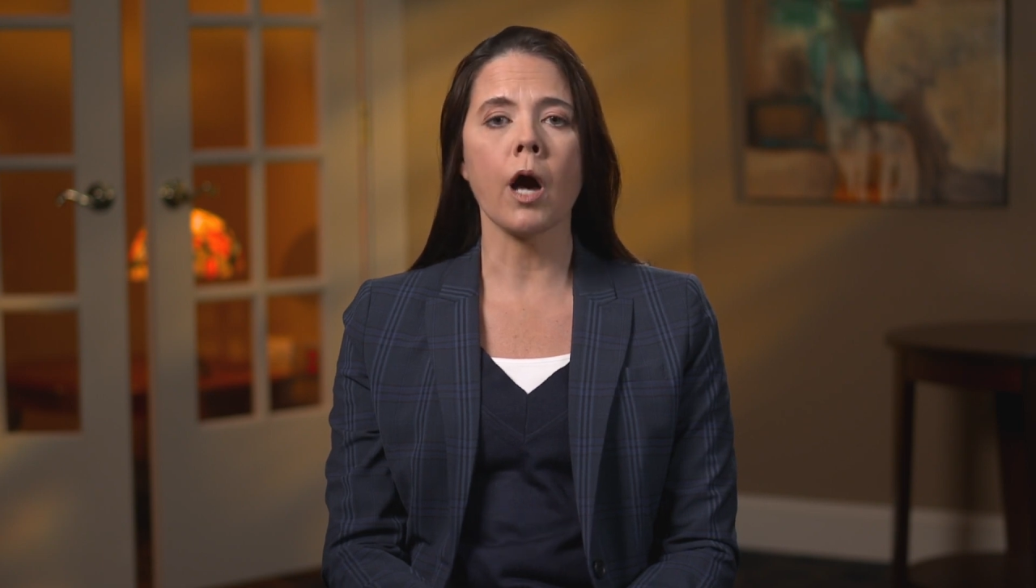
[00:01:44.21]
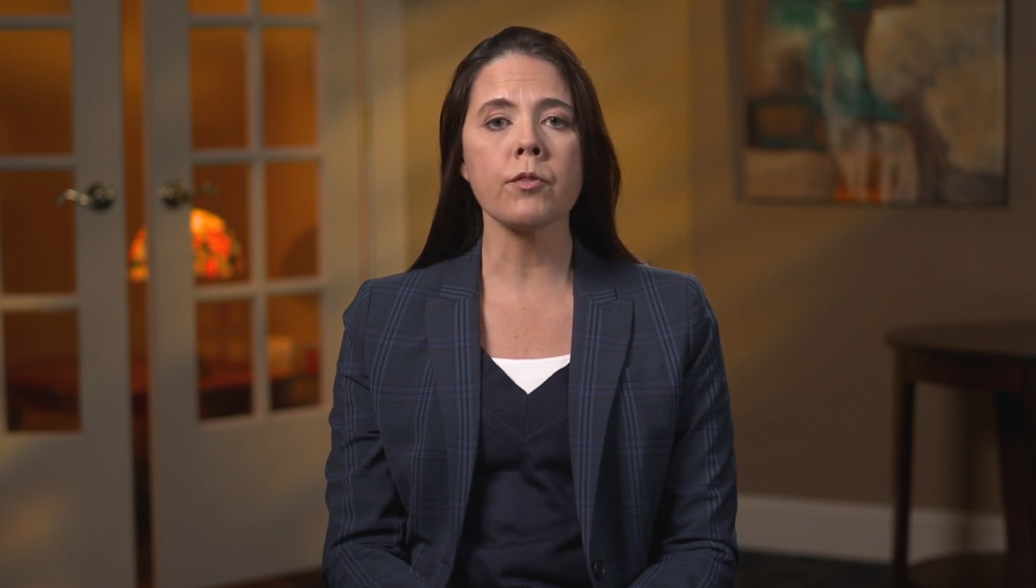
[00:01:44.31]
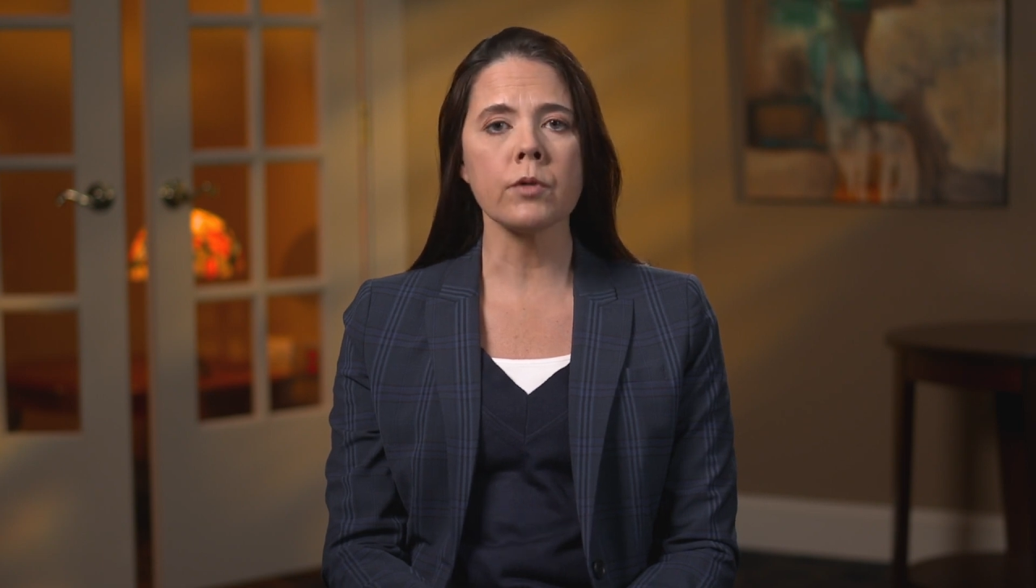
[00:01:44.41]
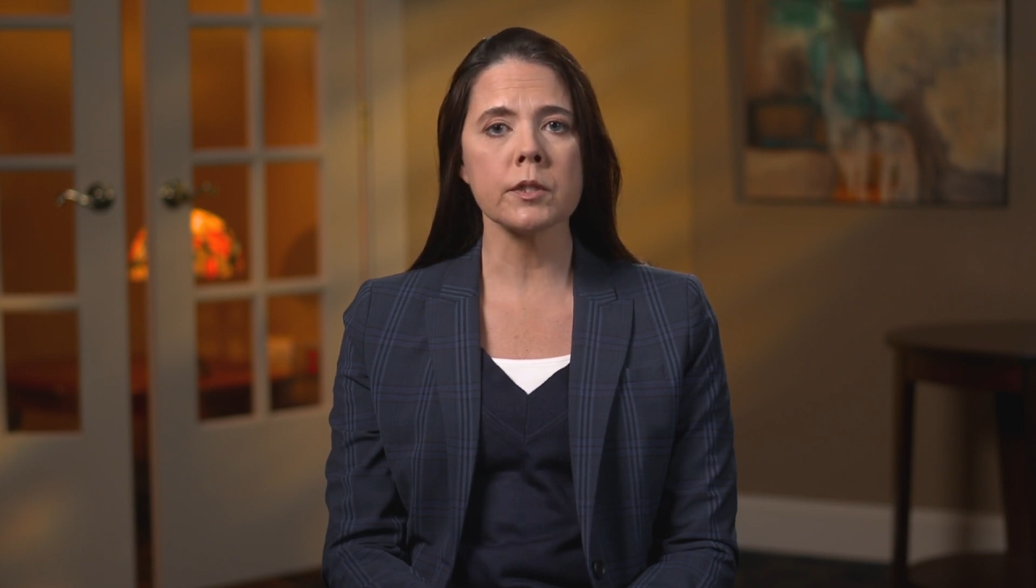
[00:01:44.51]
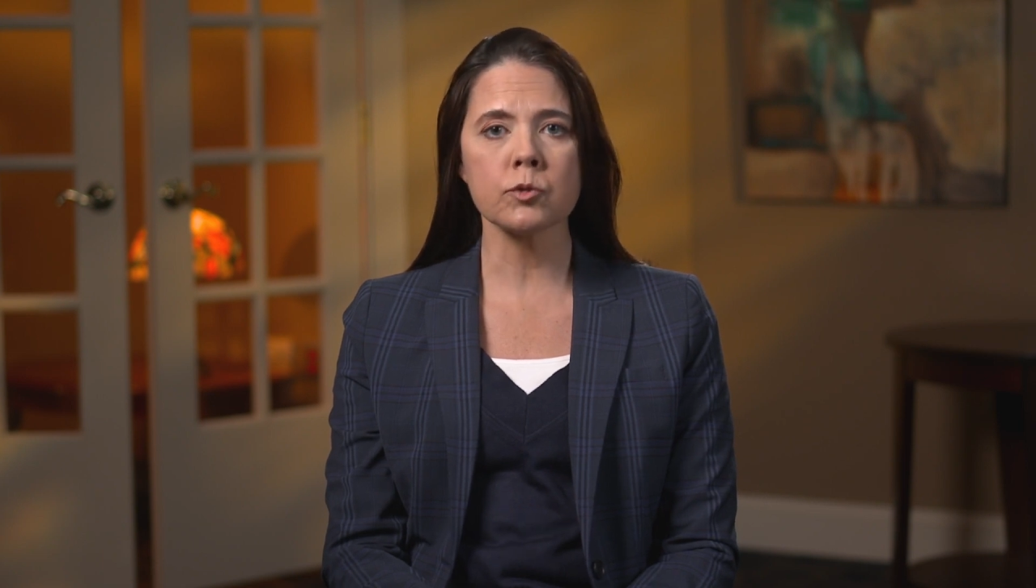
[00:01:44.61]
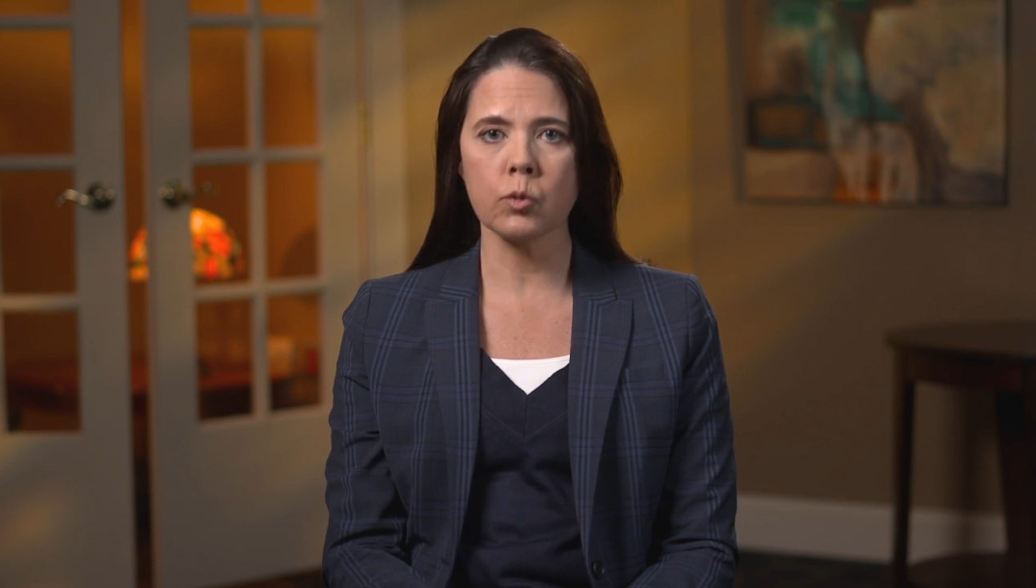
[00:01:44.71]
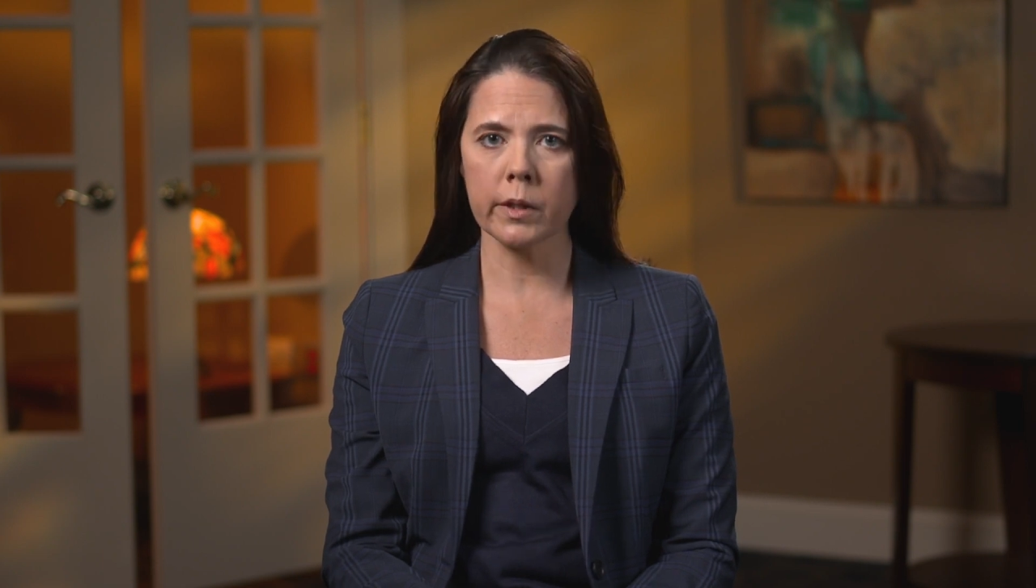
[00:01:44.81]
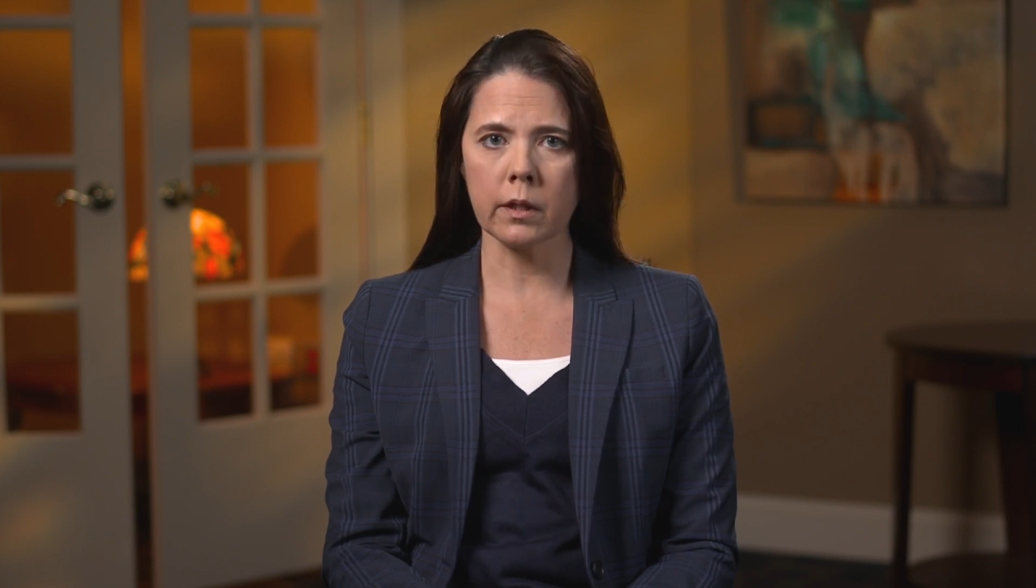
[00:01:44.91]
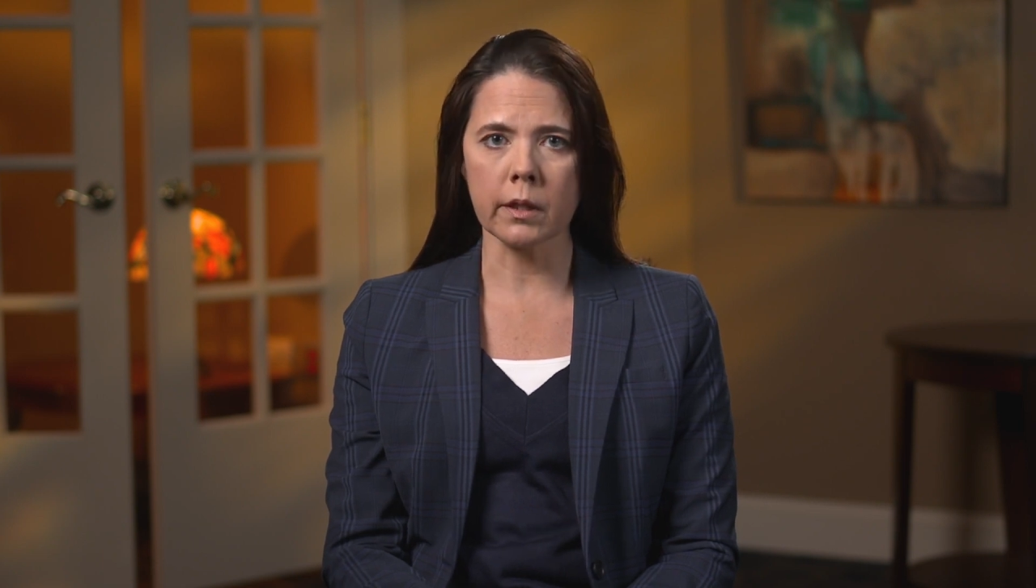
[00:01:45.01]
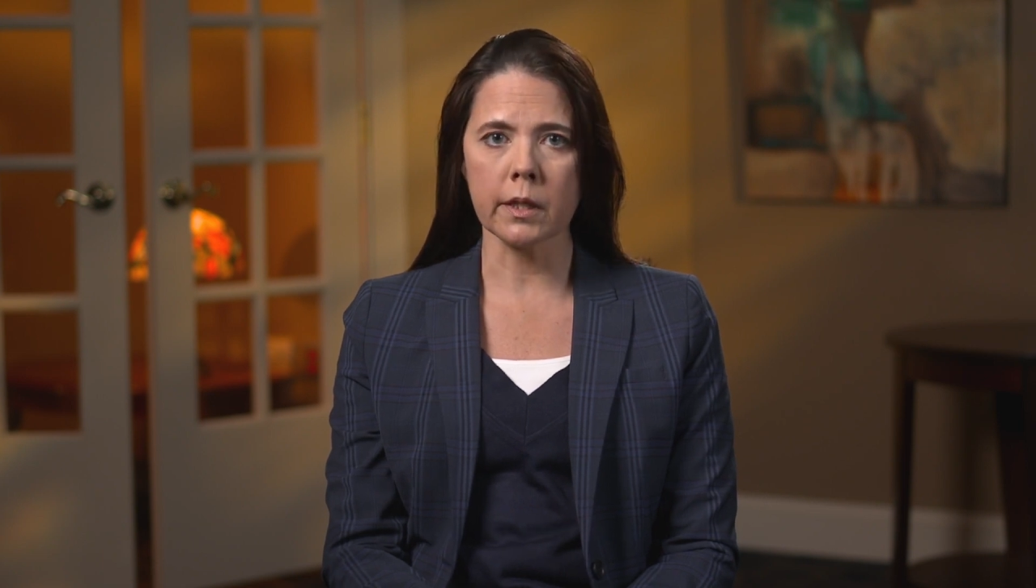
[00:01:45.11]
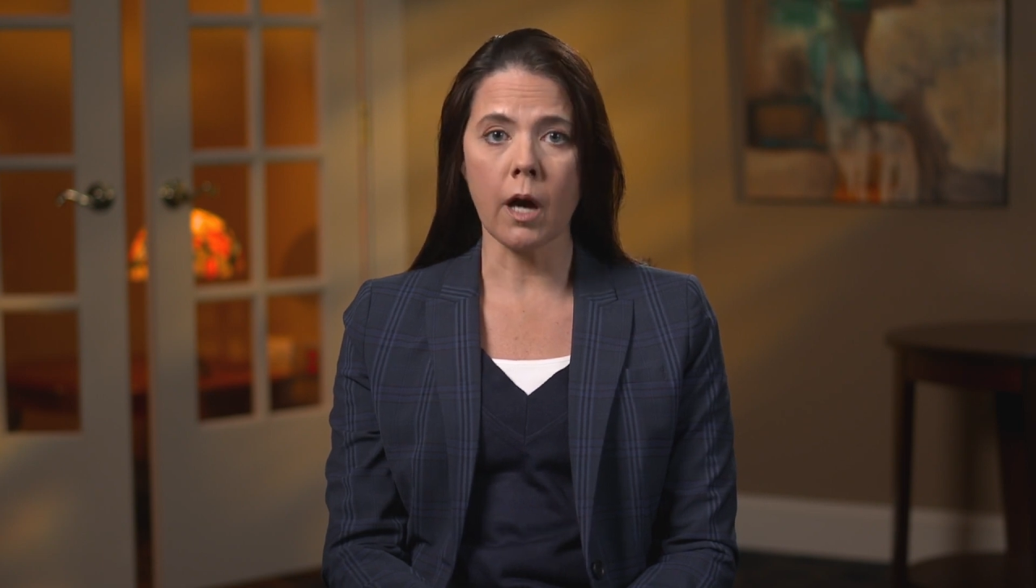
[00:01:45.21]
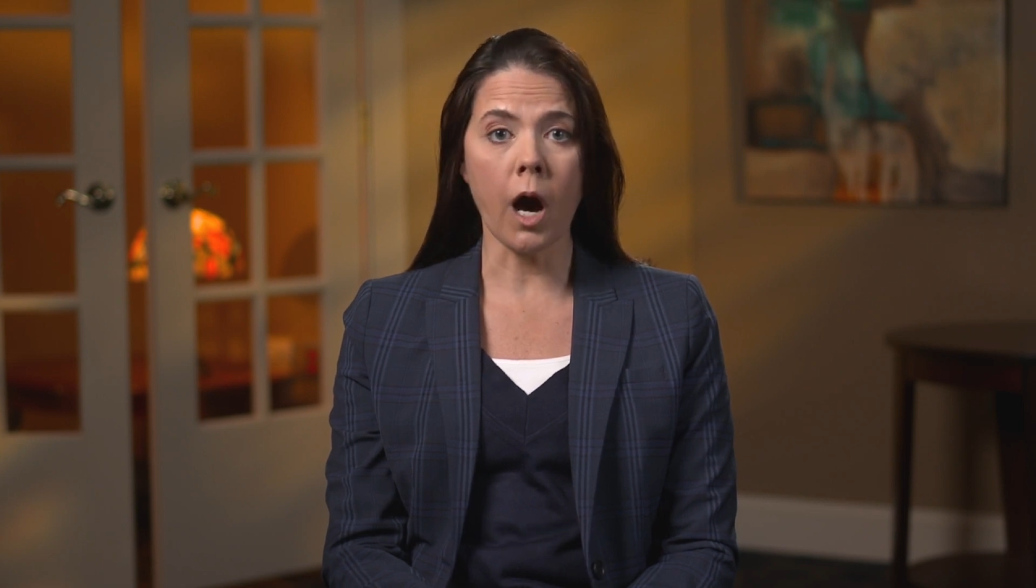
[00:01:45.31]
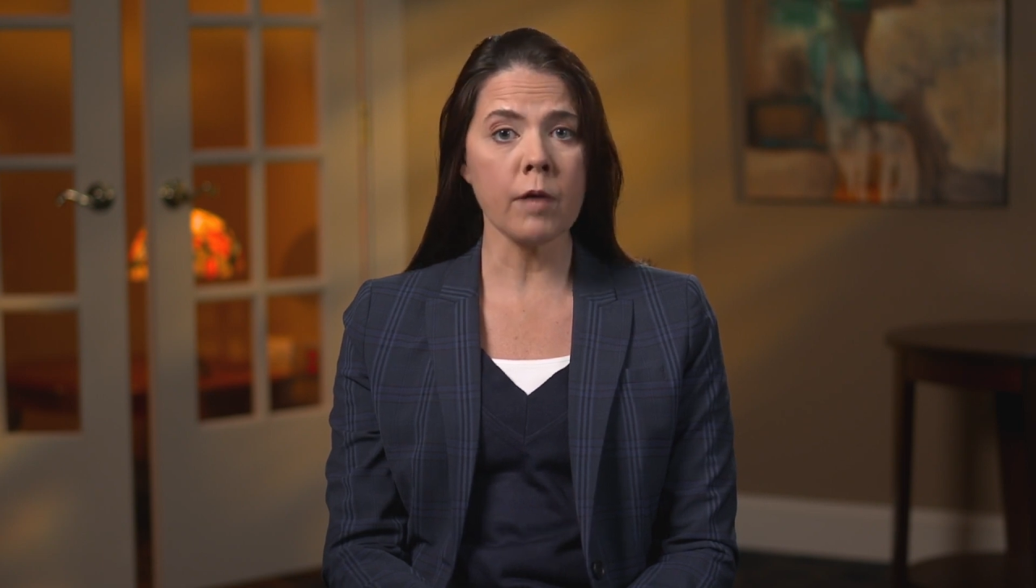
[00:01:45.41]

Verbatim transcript: authorized quickly,